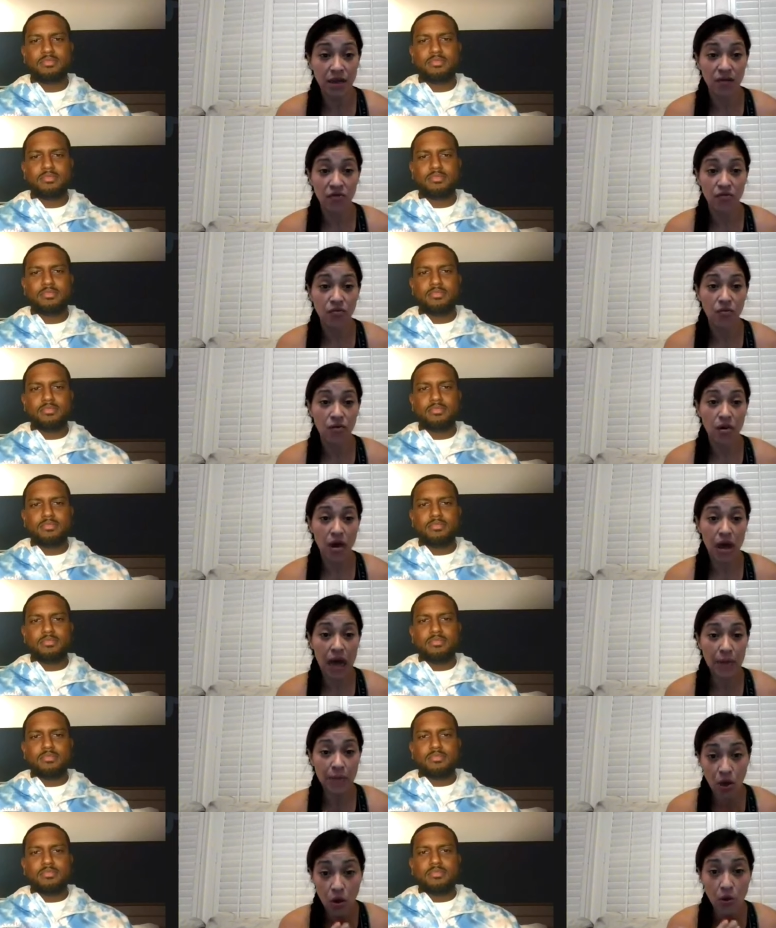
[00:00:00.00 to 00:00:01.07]
Speaker 1: of
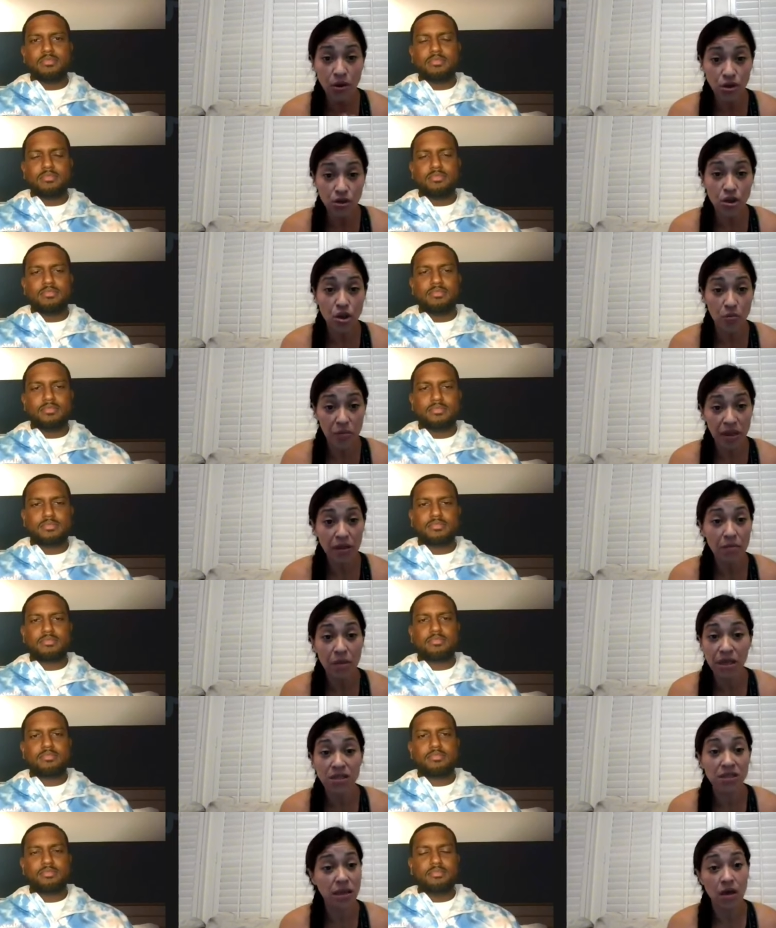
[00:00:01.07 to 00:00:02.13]
I'm going to commit
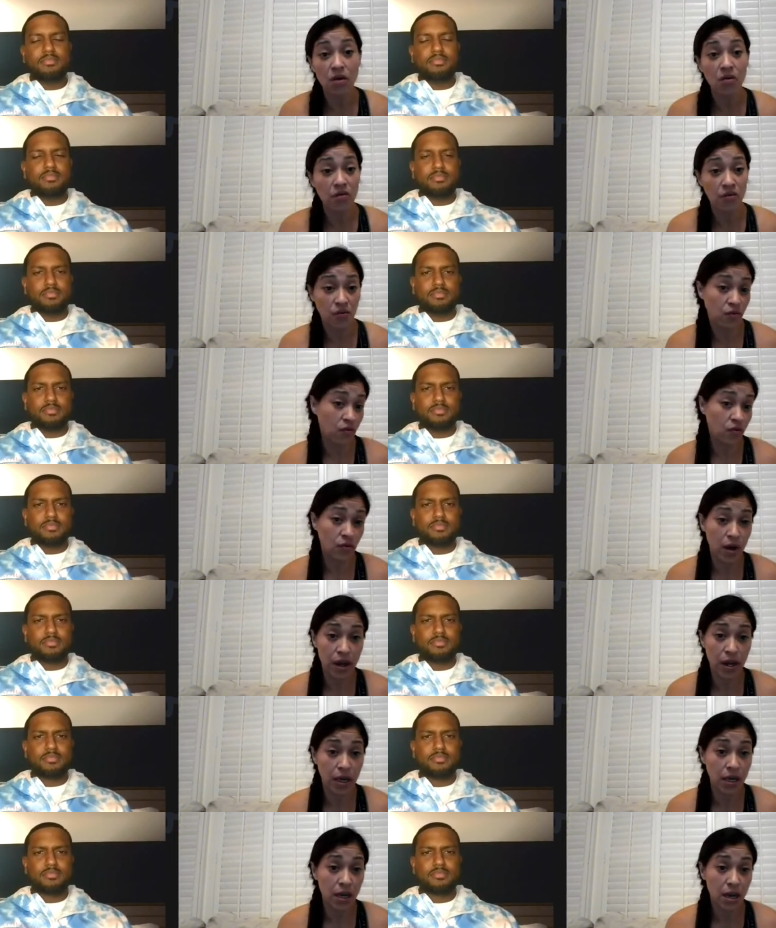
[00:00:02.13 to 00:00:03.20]
myself,
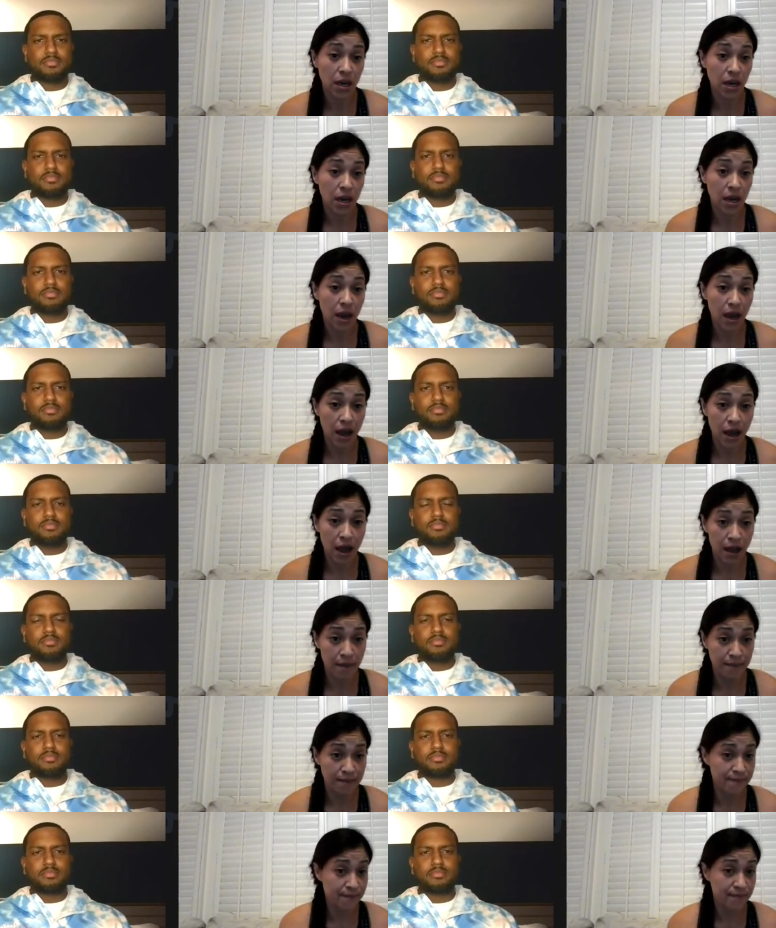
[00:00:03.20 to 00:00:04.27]
right? I
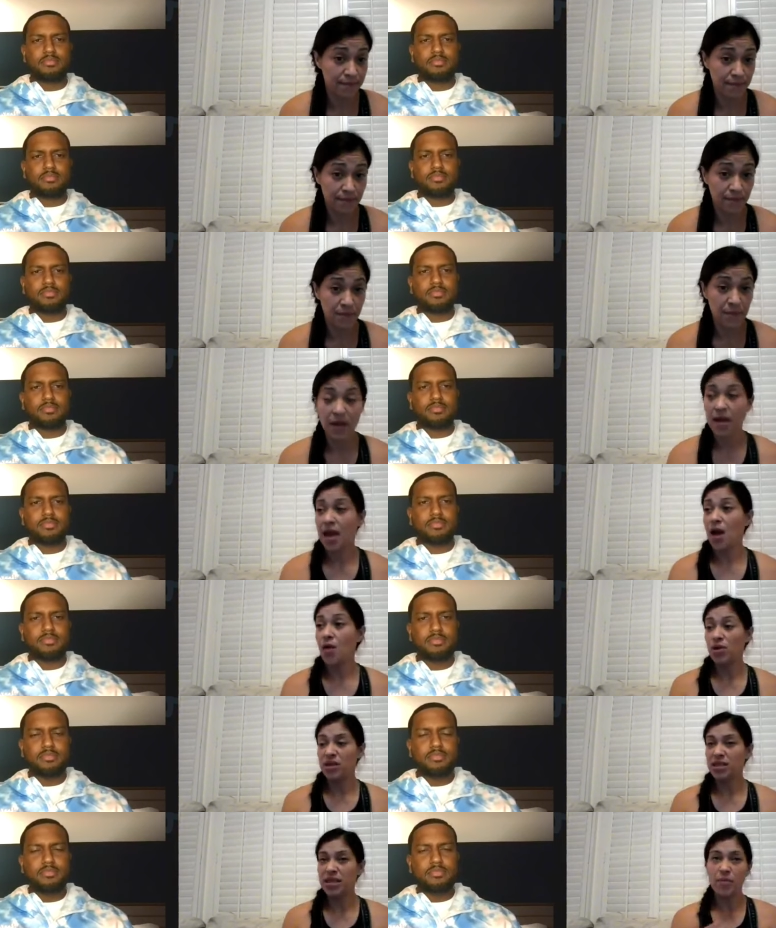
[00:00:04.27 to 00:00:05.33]

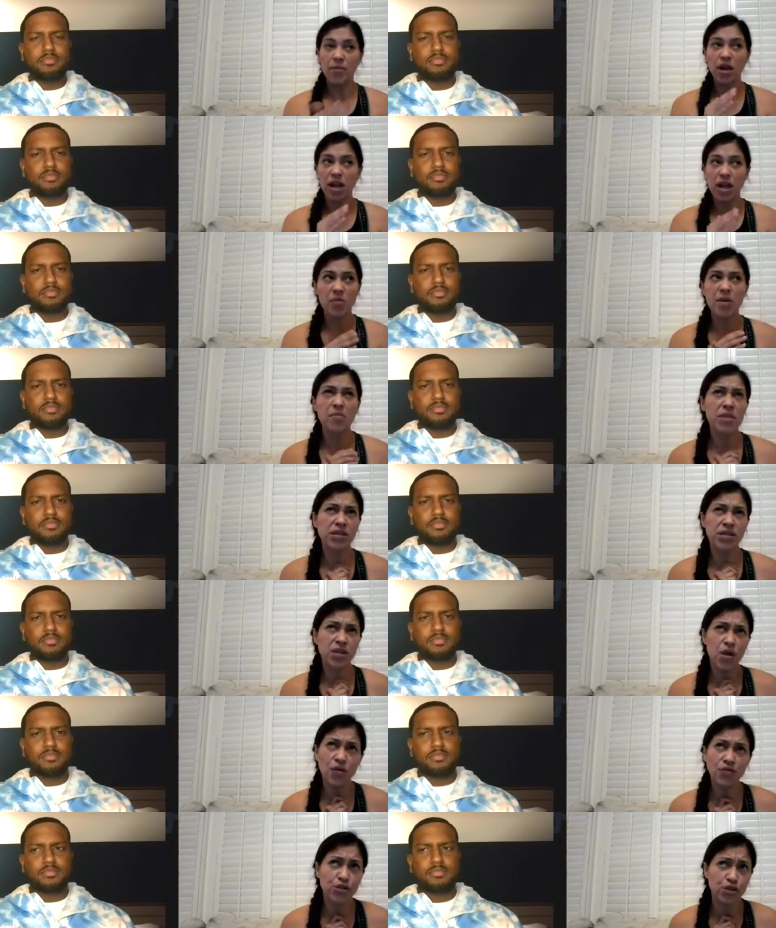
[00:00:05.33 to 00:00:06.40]
want to say I'm going to commit
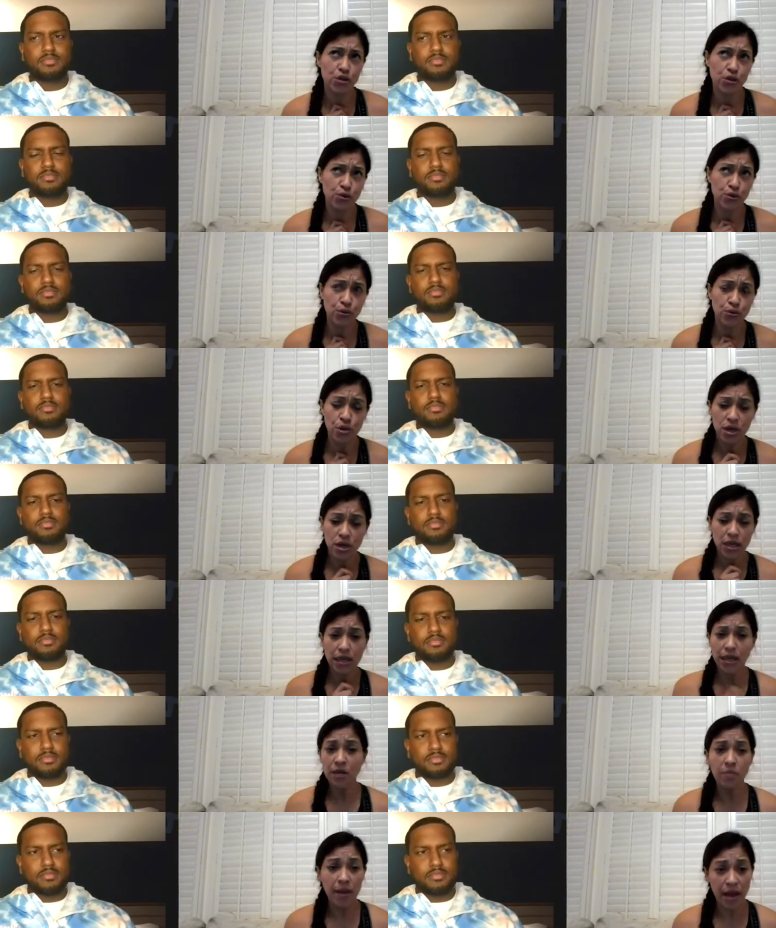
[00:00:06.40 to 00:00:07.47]
myself to
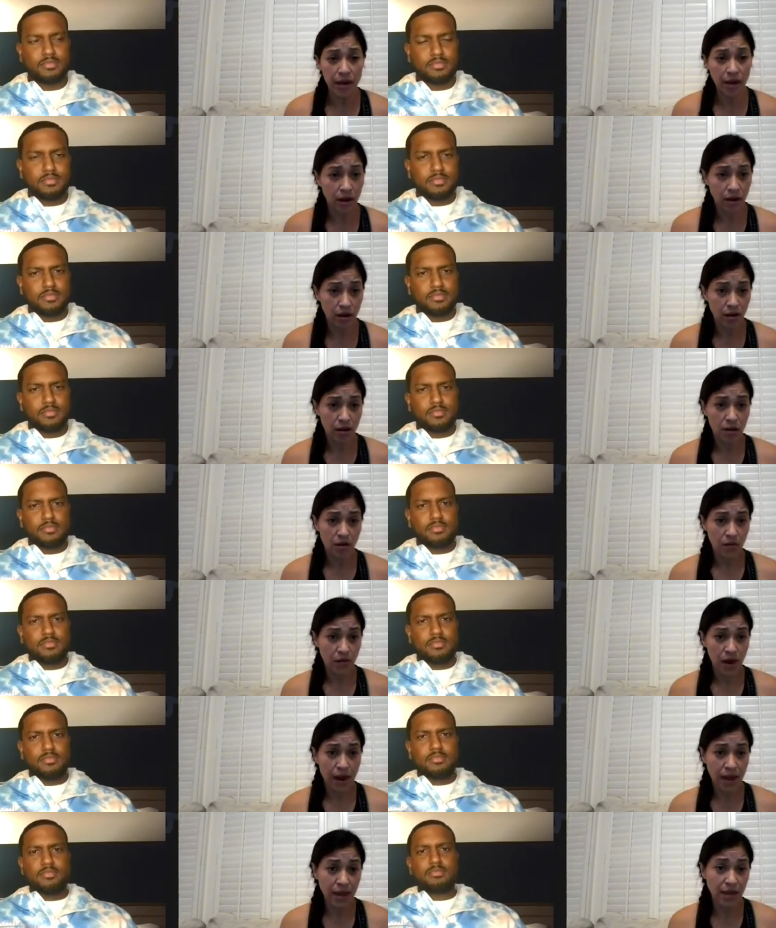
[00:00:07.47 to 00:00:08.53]
eat better,
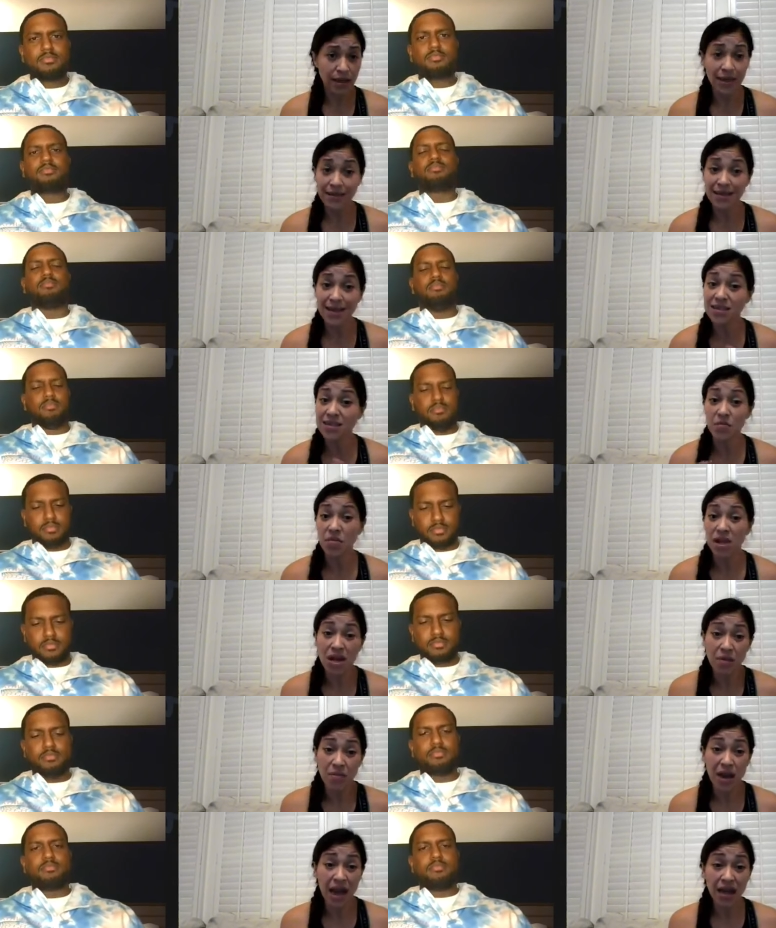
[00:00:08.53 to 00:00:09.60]
right? That doesn't mean
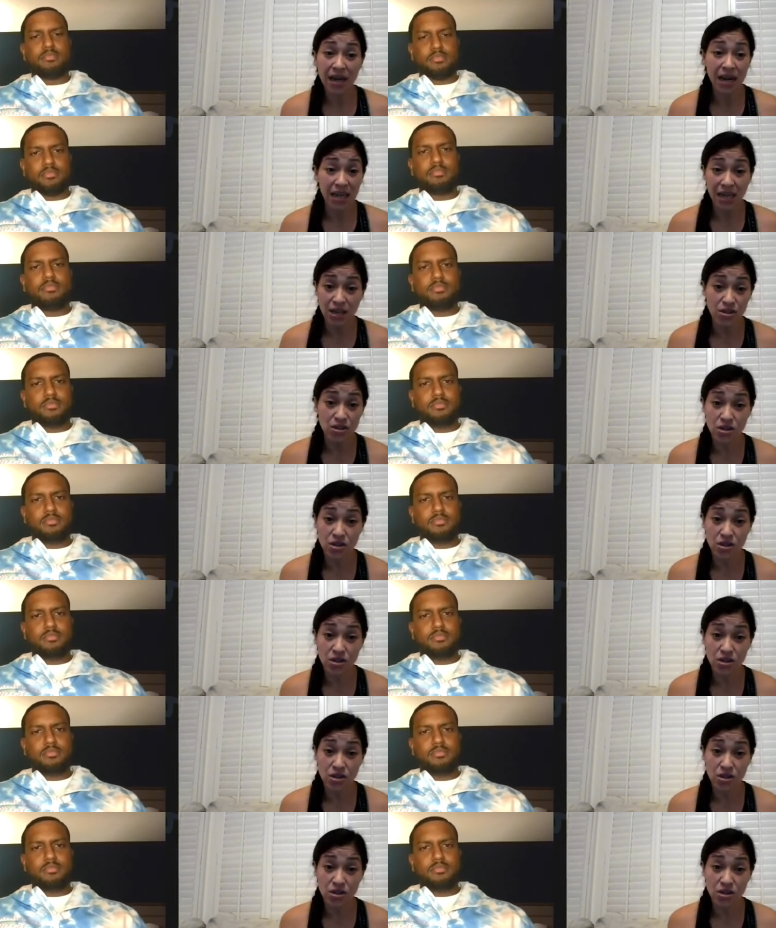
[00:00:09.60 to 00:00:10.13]
I'm not going to eat